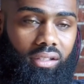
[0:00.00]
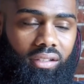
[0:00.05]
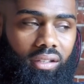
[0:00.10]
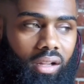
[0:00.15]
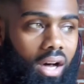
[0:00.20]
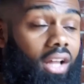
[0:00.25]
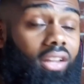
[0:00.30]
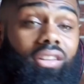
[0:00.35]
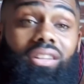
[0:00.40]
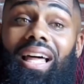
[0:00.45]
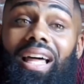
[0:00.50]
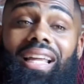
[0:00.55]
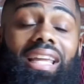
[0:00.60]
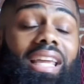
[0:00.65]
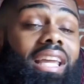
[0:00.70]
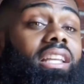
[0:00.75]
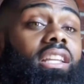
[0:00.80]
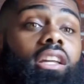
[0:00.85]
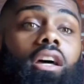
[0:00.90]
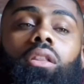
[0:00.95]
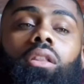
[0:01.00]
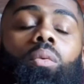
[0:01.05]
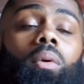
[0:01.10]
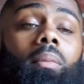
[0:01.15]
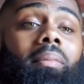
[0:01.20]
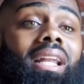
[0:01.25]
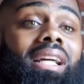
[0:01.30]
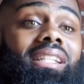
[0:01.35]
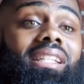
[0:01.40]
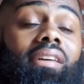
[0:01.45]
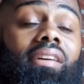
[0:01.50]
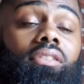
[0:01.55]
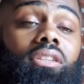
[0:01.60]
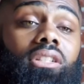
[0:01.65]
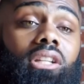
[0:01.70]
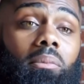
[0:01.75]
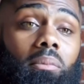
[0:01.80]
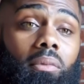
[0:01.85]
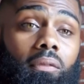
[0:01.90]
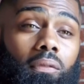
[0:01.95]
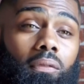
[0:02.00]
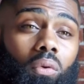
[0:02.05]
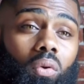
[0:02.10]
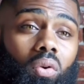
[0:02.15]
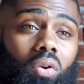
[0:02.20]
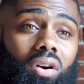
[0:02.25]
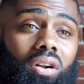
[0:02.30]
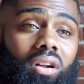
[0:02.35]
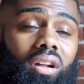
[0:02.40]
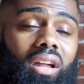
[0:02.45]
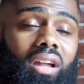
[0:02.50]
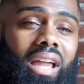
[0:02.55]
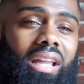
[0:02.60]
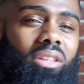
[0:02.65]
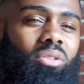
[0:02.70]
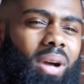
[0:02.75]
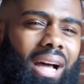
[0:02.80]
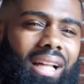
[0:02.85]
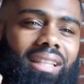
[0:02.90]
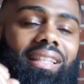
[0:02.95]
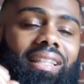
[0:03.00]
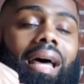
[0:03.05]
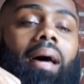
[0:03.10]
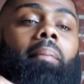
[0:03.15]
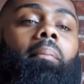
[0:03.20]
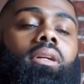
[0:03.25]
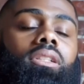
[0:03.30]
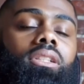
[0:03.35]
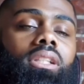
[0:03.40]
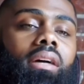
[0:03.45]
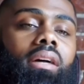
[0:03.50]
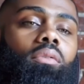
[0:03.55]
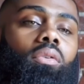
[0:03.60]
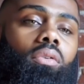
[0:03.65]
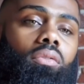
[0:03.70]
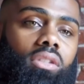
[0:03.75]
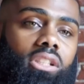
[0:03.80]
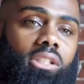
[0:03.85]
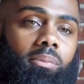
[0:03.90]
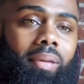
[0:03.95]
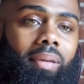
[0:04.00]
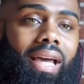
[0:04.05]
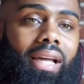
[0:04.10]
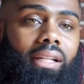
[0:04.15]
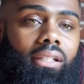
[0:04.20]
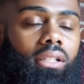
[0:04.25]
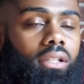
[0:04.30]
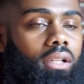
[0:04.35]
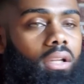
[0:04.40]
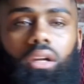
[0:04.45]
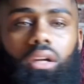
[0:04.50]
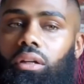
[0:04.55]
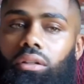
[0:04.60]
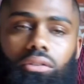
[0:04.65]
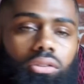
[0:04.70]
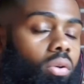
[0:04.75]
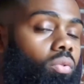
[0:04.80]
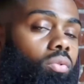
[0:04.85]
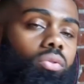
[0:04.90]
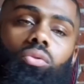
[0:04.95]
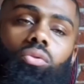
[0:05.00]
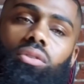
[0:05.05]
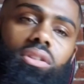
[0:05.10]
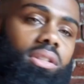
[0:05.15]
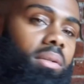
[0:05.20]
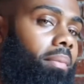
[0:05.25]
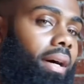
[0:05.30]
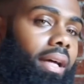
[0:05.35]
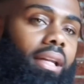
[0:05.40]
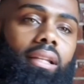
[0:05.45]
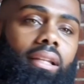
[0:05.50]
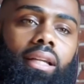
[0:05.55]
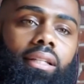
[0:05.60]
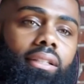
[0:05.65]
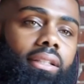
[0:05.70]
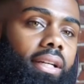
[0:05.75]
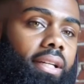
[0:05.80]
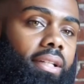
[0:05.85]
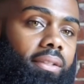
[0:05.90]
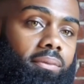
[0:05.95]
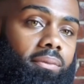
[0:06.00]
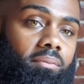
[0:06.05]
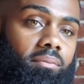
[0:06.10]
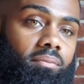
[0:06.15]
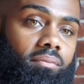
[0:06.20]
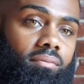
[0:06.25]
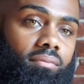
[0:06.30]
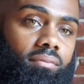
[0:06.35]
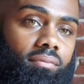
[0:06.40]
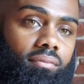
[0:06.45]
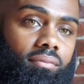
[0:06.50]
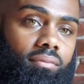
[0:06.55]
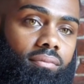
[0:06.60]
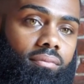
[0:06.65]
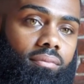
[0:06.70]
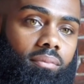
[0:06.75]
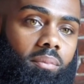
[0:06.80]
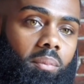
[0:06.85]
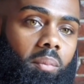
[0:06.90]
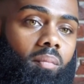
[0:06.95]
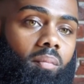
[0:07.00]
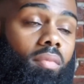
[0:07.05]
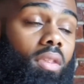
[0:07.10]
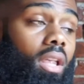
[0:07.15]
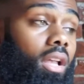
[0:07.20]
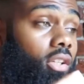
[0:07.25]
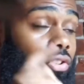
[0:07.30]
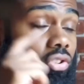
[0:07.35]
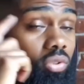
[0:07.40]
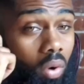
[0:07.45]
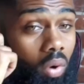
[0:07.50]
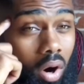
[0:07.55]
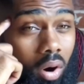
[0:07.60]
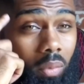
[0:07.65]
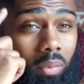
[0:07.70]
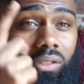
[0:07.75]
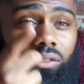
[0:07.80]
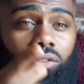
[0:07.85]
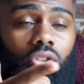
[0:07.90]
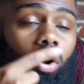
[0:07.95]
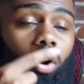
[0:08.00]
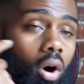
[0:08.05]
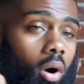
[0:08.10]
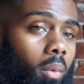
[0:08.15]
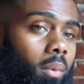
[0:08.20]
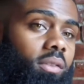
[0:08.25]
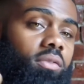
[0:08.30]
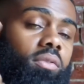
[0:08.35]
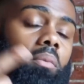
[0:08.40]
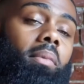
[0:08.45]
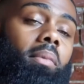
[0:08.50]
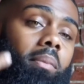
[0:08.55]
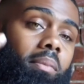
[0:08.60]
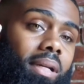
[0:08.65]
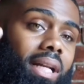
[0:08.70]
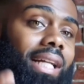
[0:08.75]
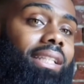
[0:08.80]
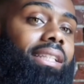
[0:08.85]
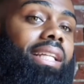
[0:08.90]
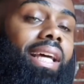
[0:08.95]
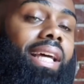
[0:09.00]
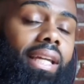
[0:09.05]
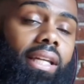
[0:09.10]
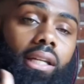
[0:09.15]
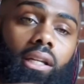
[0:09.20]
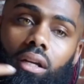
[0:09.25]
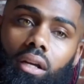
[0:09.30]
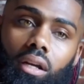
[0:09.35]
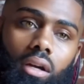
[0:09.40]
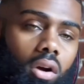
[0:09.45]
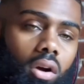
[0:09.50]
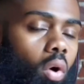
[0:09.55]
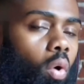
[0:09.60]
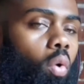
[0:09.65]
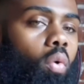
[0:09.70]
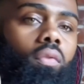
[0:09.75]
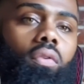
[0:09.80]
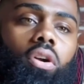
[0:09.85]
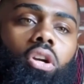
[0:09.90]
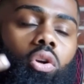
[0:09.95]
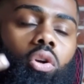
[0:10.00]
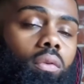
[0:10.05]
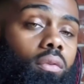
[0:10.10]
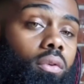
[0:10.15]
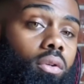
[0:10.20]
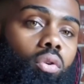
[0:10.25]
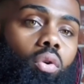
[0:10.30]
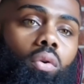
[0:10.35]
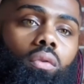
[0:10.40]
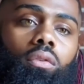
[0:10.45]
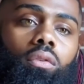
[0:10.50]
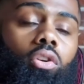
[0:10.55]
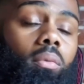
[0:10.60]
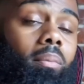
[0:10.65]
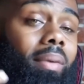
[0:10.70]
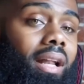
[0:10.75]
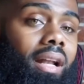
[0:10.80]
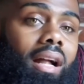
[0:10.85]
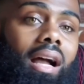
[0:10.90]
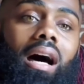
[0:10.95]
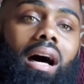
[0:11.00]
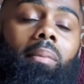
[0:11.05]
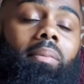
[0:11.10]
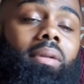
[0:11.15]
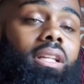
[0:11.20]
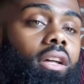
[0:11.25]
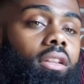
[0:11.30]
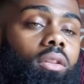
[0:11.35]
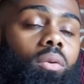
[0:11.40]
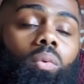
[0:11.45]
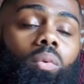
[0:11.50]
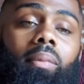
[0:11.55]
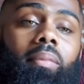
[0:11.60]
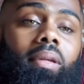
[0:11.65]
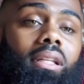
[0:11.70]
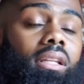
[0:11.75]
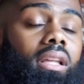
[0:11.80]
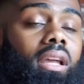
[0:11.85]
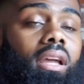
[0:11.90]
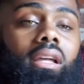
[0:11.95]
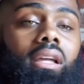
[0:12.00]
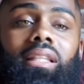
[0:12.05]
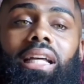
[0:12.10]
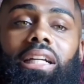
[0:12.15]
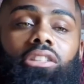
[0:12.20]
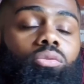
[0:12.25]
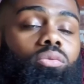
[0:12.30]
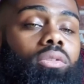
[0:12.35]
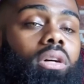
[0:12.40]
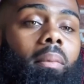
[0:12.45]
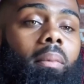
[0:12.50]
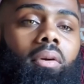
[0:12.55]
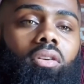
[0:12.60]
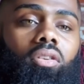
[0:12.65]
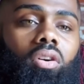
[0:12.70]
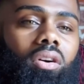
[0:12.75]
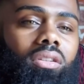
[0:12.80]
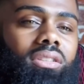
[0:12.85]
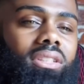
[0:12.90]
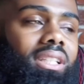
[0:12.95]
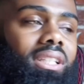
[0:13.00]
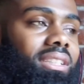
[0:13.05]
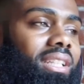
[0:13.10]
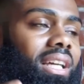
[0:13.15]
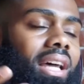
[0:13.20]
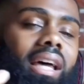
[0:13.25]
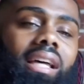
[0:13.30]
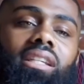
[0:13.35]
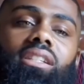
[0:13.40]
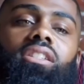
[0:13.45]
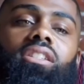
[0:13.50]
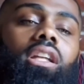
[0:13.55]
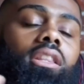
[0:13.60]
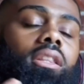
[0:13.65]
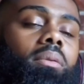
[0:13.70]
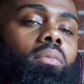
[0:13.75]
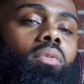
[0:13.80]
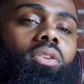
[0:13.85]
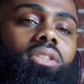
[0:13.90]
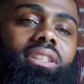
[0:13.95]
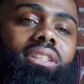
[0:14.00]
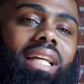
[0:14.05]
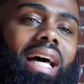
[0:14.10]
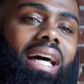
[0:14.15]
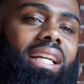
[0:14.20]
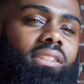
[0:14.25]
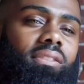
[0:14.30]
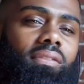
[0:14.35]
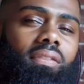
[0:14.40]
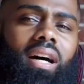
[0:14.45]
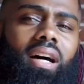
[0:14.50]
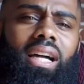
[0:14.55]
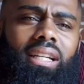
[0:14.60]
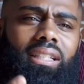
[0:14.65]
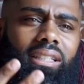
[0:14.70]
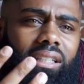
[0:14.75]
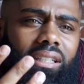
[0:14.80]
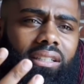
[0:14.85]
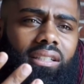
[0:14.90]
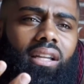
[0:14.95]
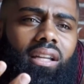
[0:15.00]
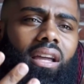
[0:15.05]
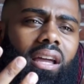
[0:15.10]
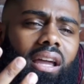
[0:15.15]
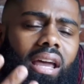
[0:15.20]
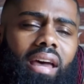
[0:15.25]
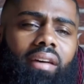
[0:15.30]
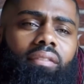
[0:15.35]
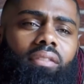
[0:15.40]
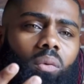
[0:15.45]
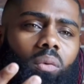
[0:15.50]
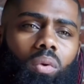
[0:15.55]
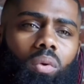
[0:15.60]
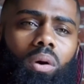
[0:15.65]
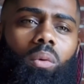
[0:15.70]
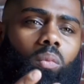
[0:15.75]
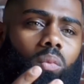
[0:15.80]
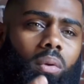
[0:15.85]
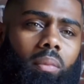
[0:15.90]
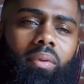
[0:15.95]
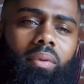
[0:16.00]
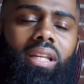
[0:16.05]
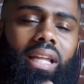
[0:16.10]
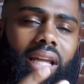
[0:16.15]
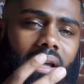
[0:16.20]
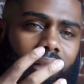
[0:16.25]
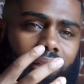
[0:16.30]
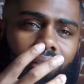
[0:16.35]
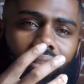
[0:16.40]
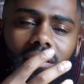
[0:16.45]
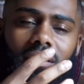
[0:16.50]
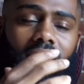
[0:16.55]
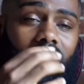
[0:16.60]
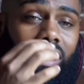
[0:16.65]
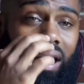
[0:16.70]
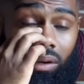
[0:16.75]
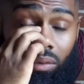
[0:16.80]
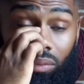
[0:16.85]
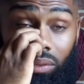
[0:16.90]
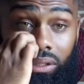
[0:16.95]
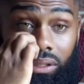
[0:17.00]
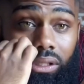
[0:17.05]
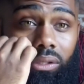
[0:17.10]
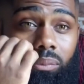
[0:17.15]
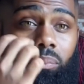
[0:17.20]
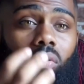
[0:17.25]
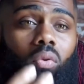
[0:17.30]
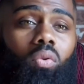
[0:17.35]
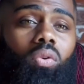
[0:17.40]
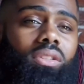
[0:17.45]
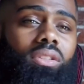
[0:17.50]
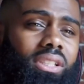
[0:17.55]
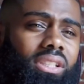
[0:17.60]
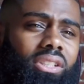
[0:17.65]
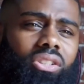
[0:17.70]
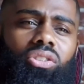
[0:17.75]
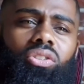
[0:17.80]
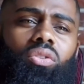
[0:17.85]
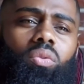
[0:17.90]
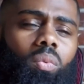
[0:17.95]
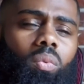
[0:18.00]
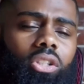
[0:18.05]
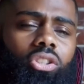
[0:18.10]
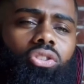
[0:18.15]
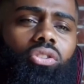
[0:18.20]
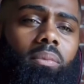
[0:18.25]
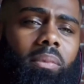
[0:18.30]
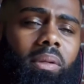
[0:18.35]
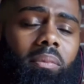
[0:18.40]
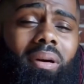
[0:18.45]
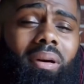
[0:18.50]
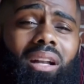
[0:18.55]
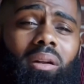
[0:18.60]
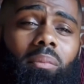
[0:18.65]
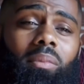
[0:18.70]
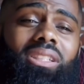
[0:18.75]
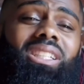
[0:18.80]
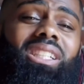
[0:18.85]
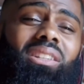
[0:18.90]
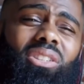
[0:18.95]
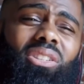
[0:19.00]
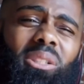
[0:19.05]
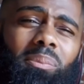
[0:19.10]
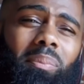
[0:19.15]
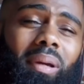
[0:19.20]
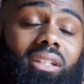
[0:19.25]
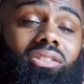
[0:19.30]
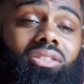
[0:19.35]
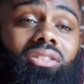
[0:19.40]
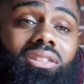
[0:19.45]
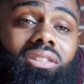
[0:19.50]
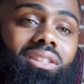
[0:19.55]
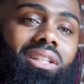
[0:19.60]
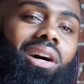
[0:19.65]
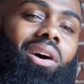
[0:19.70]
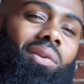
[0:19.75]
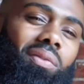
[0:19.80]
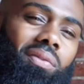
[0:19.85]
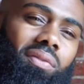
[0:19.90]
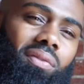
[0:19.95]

unlike any other woman has ever done before, and you got that much level of respect, don't lose somebody like that. Because you'll always remember that day over and over and over, no matter how many other women that you come across. Because there's nothing more satisfying than having one woman that not only just pours into you, wants you to be better, but she respects herself.